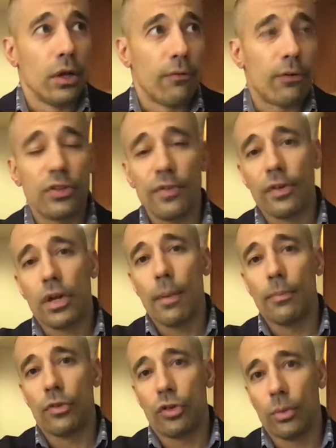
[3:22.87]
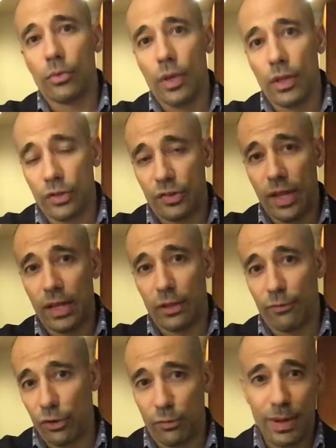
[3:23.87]
first you have to come to terms with understanding
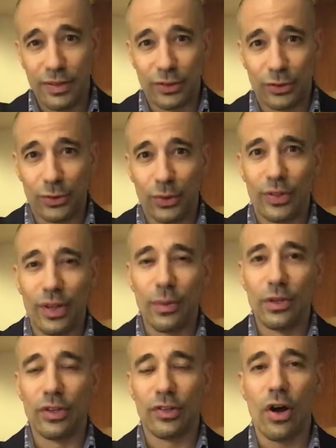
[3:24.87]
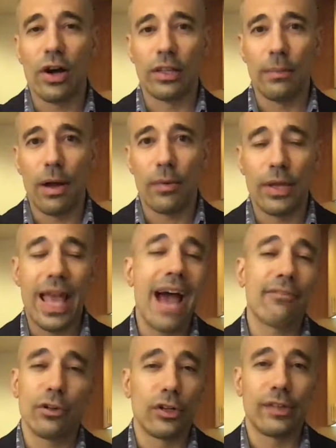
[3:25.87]
the first basic truths that we just talked about, right? You
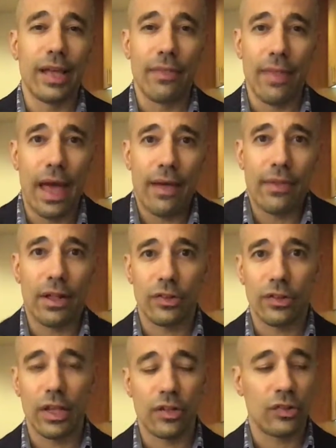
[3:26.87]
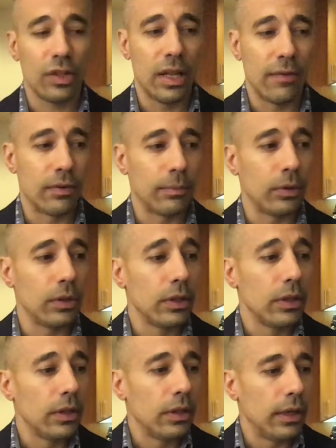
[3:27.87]
have to understand that. That's inevitable.
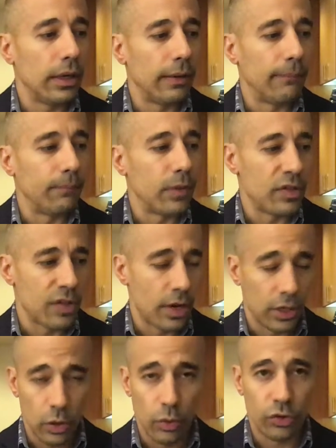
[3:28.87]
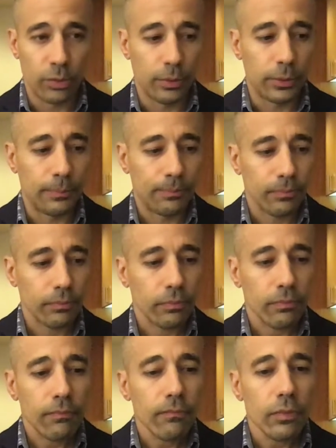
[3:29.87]
It's not negotiable.
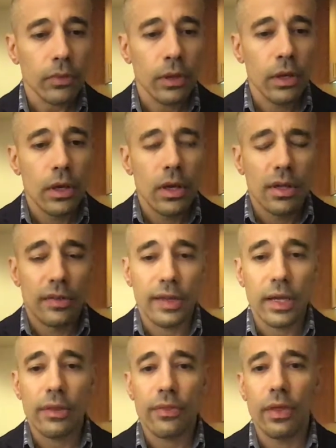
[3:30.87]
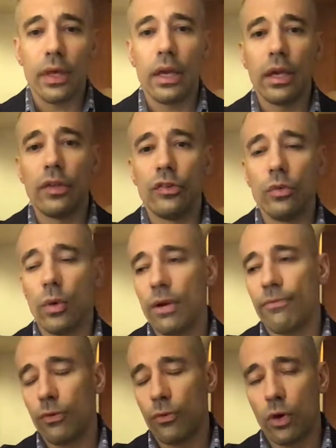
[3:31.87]
The second thing is you
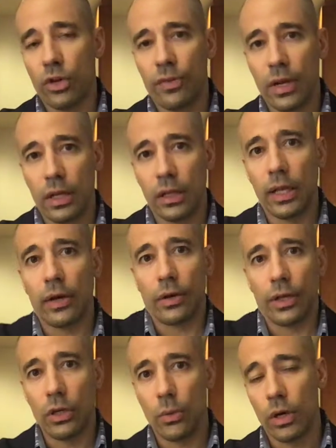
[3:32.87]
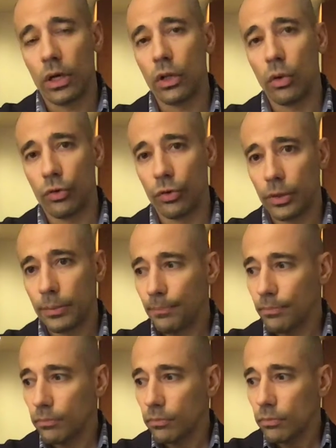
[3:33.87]
want to, of course, find clarity. You want closure.
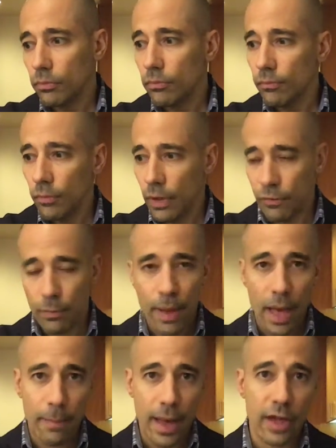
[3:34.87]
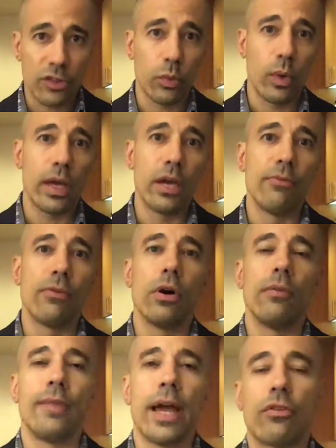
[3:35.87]
If your pet passed away
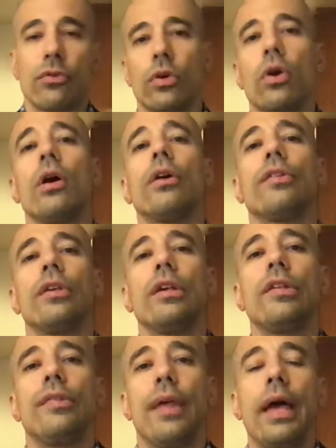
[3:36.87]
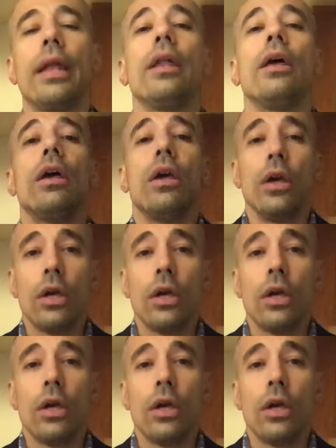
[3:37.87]
of natural causes, then